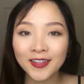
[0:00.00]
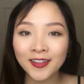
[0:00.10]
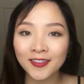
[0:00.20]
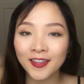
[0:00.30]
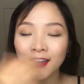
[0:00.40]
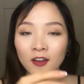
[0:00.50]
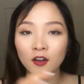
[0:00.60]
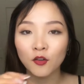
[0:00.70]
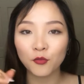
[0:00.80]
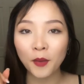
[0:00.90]
like a layer
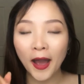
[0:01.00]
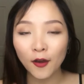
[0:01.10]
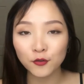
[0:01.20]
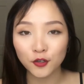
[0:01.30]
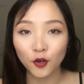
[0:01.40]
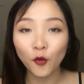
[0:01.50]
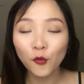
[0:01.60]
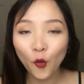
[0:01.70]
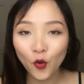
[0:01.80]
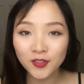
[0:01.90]
of powder, of
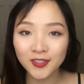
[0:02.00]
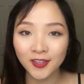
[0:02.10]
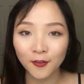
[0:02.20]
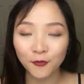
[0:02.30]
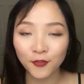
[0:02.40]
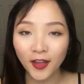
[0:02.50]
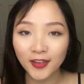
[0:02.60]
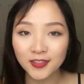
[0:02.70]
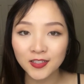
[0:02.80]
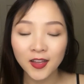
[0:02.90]
course gonna
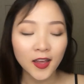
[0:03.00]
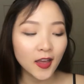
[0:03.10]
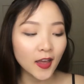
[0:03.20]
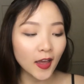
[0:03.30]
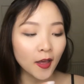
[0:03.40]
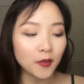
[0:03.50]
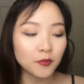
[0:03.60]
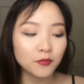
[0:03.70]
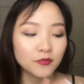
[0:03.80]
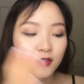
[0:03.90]
fade.
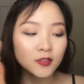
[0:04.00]
And